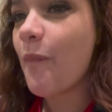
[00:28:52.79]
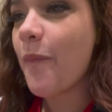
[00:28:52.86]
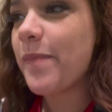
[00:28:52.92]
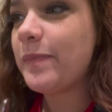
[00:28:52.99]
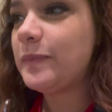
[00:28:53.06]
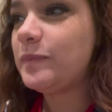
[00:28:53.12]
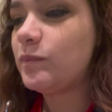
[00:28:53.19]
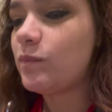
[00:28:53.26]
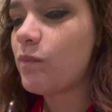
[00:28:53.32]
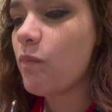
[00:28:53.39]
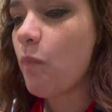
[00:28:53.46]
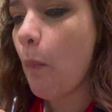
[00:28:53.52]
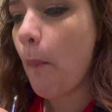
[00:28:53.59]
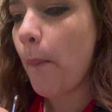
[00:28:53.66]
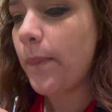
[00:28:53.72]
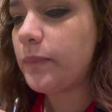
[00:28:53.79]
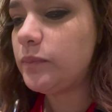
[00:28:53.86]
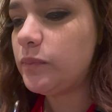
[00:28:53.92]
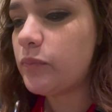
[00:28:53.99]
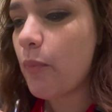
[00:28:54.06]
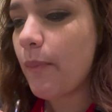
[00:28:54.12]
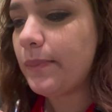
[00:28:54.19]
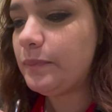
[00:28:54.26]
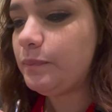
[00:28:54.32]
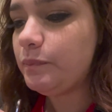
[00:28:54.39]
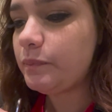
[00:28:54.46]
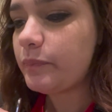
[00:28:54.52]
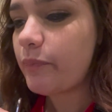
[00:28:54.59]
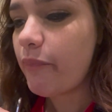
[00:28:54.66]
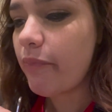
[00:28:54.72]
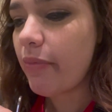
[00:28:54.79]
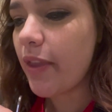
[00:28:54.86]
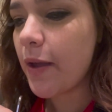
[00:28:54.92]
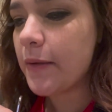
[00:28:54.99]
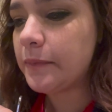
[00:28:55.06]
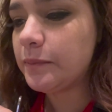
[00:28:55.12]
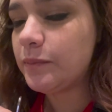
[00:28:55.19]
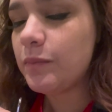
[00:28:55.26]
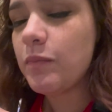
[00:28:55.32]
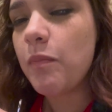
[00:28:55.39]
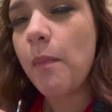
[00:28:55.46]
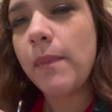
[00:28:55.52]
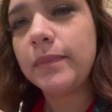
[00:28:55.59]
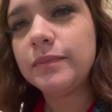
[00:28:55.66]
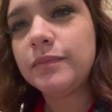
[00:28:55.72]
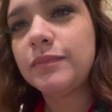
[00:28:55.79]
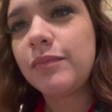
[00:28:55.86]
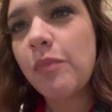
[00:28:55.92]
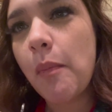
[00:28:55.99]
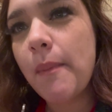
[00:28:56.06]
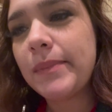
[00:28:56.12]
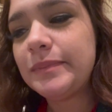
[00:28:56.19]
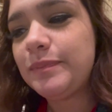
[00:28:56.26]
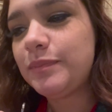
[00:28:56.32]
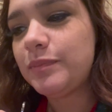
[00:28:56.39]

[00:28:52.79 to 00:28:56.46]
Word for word: Strawberry. I can have it.